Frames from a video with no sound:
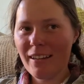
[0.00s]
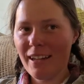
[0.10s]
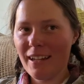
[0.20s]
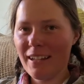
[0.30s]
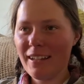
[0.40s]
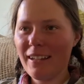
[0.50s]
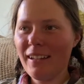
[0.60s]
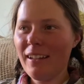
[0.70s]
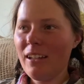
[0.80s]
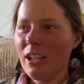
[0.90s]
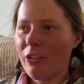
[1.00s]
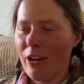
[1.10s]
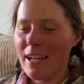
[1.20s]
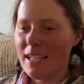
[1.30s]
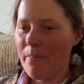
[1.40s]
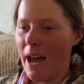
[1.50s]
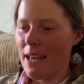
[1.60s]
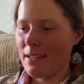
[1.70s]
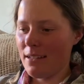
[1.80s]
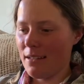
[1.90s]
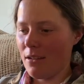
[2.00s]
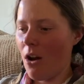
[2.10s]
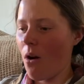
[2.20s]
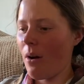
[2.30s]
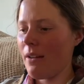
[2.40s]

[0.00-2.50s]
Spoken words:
like crazy patches of snow.